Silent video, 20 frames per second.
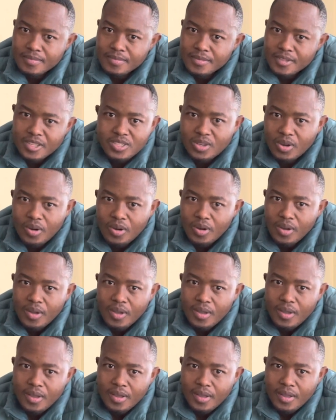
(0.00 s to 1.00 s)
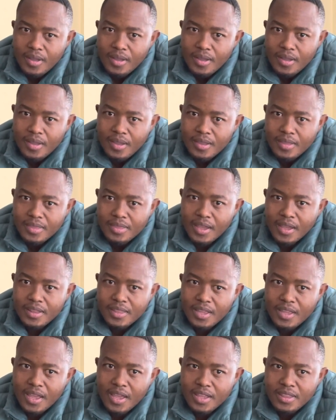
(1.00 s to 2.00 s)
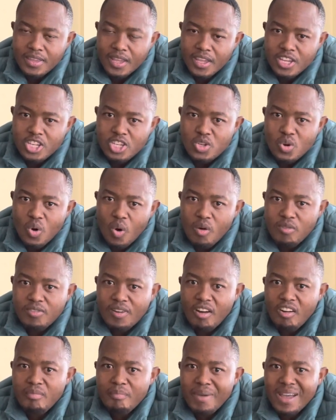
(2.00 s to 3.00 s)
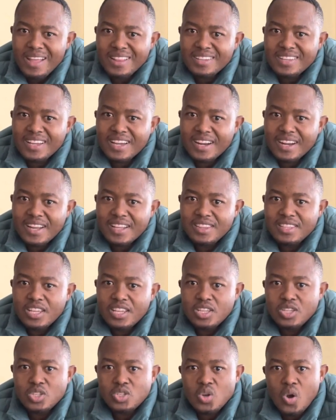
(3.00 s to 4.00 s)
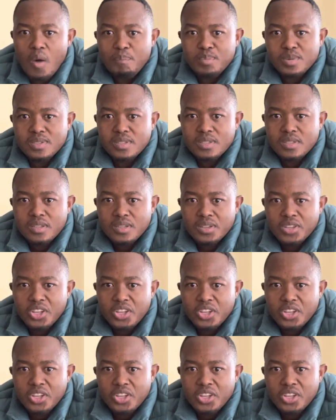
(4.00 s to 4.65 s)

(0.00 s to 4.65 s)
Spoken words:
So the issue of government creating jobs,